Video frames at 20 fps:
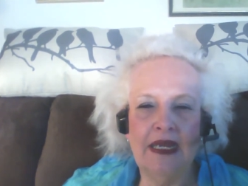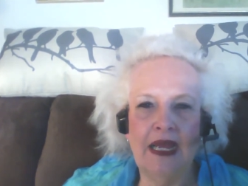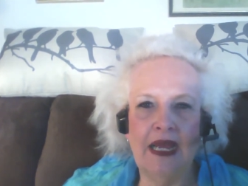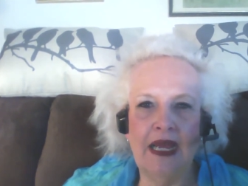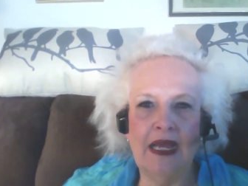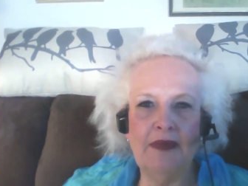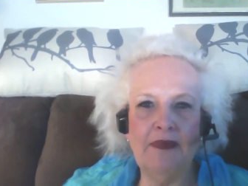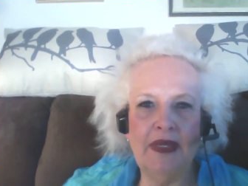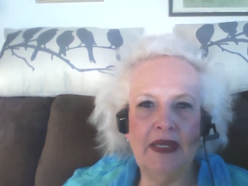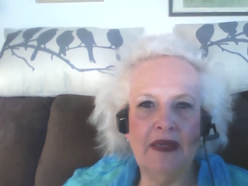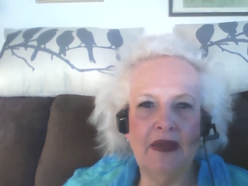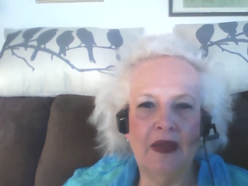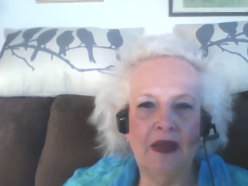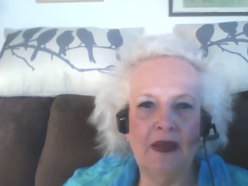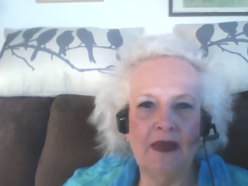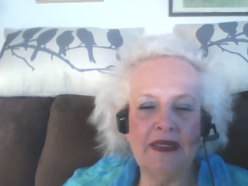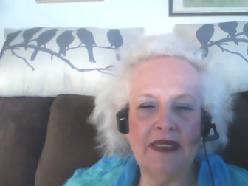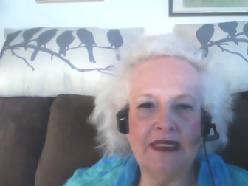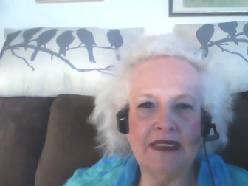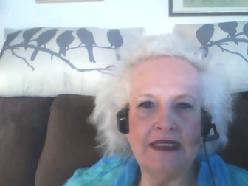I mean,
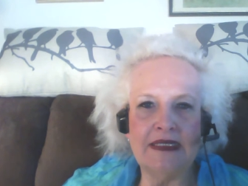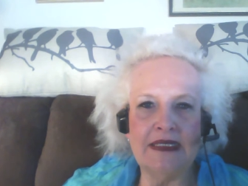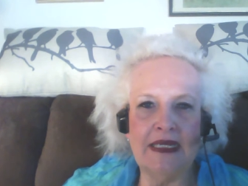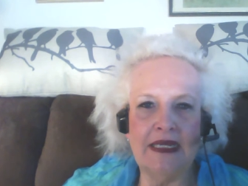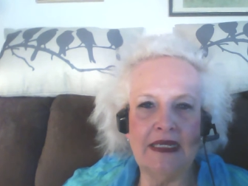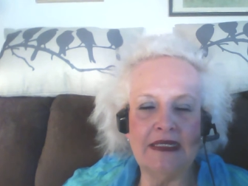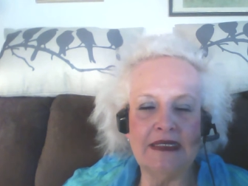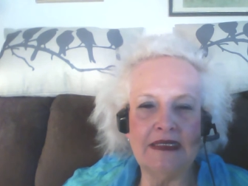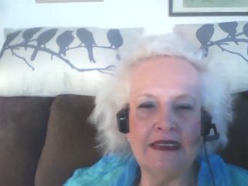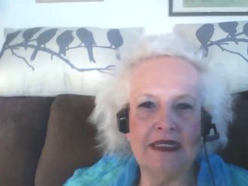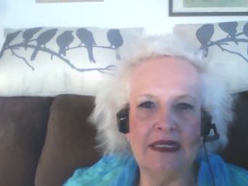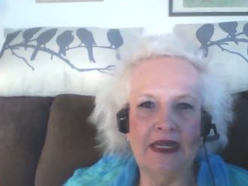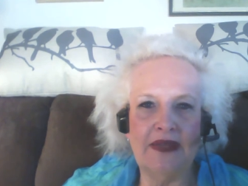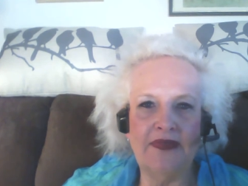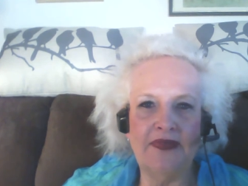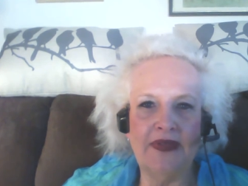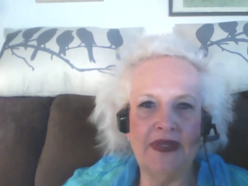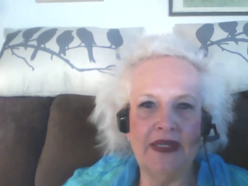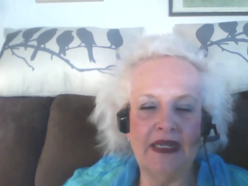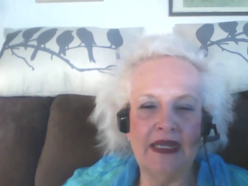all these things that I
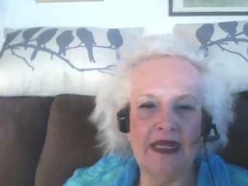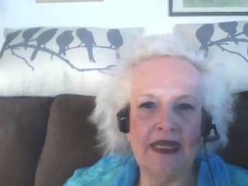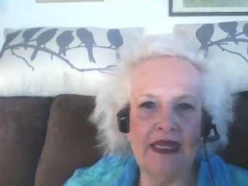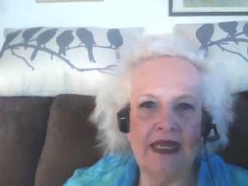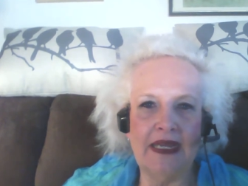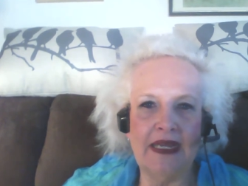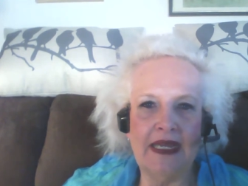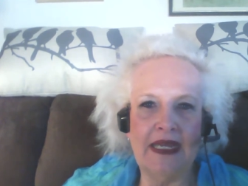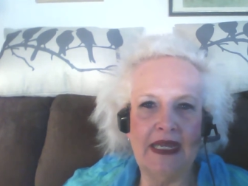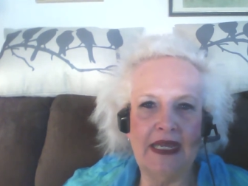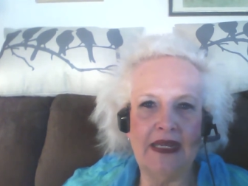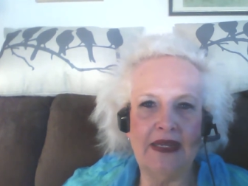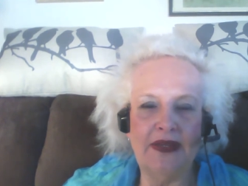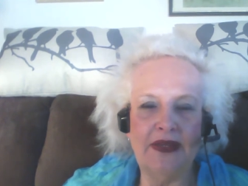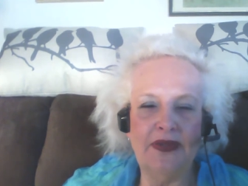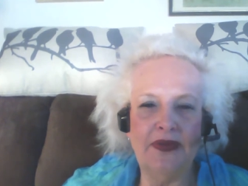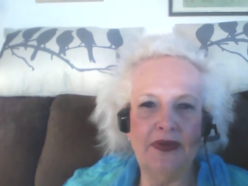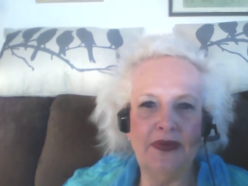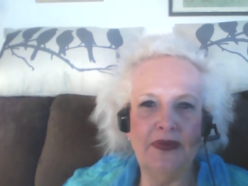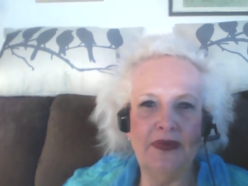feel like I can't
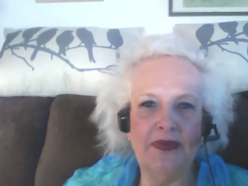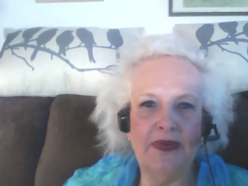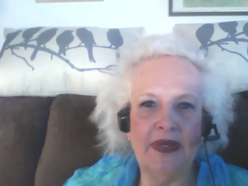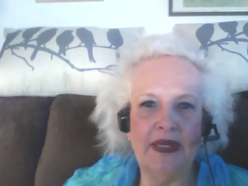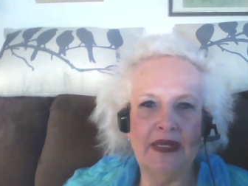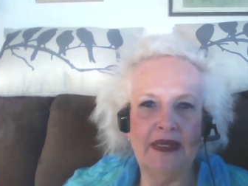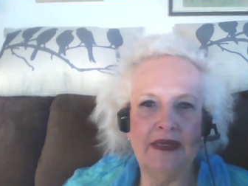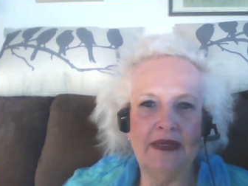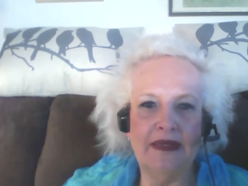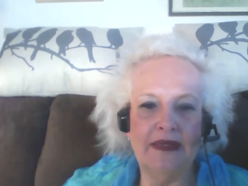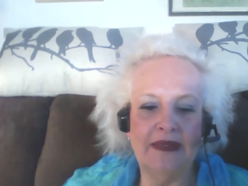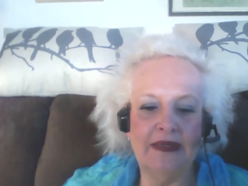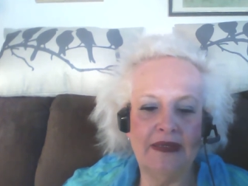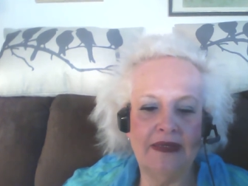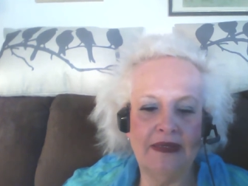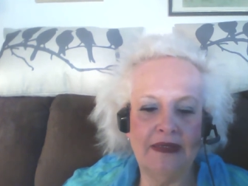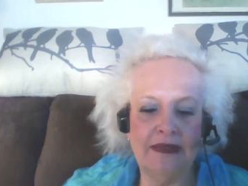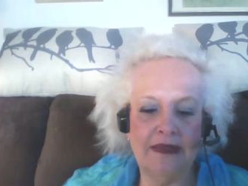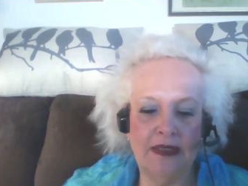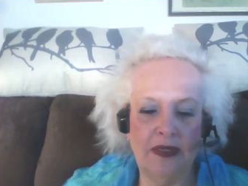do and
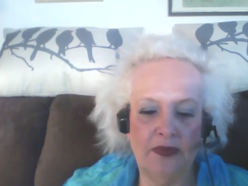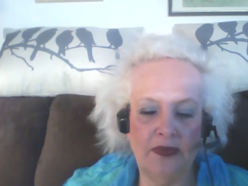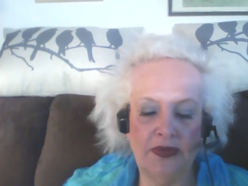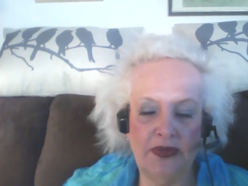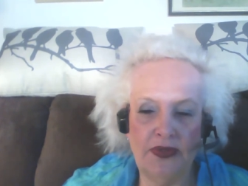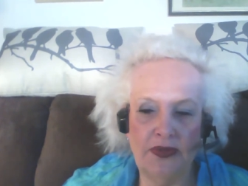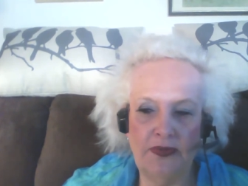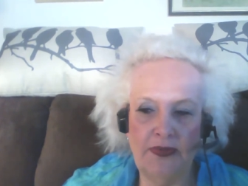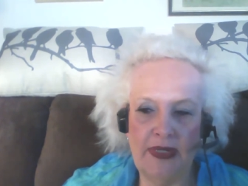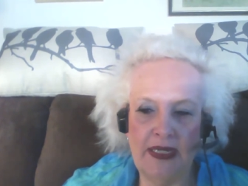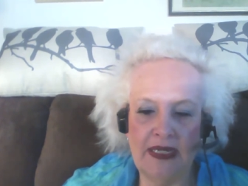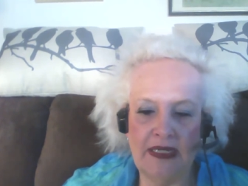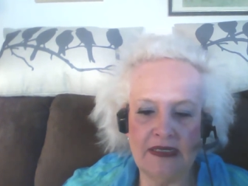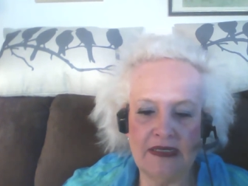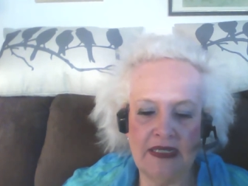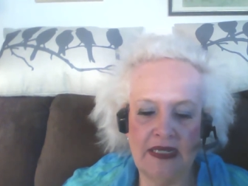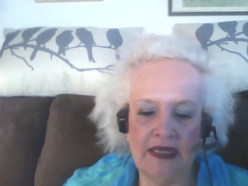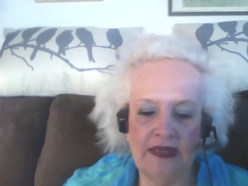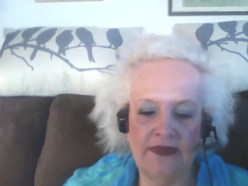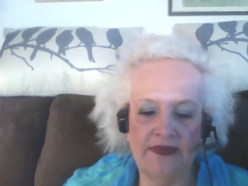don't do
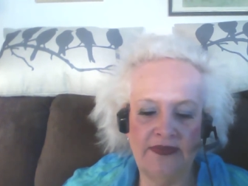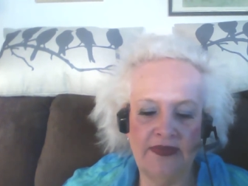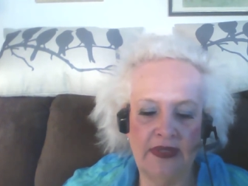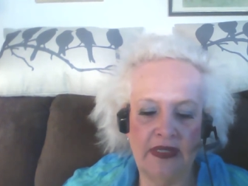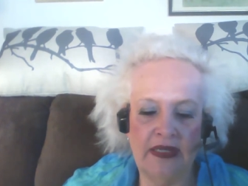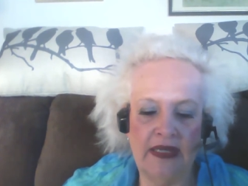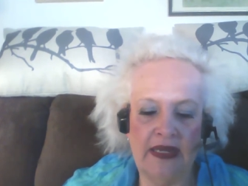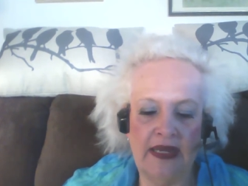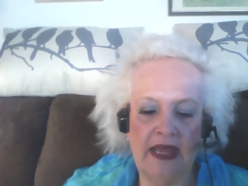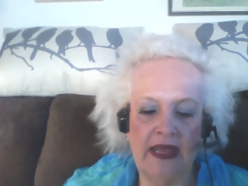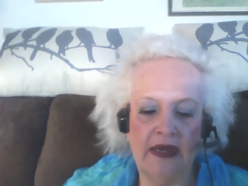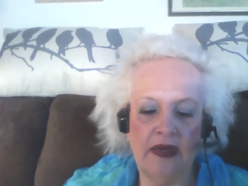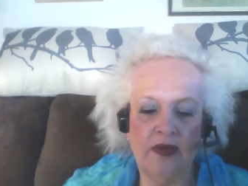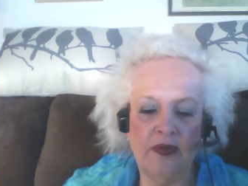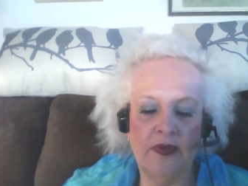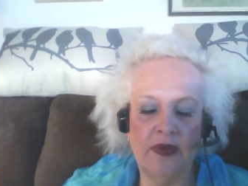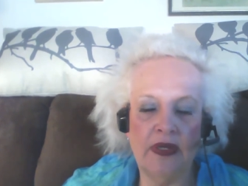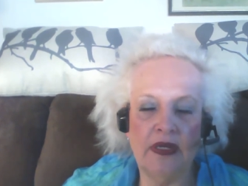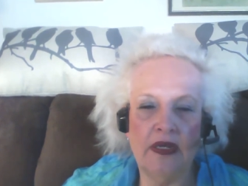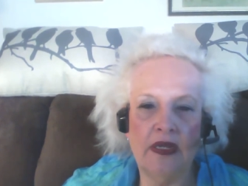because I feel
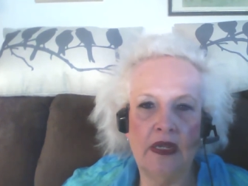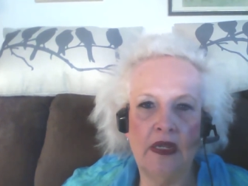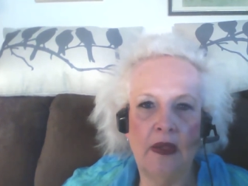inadequate.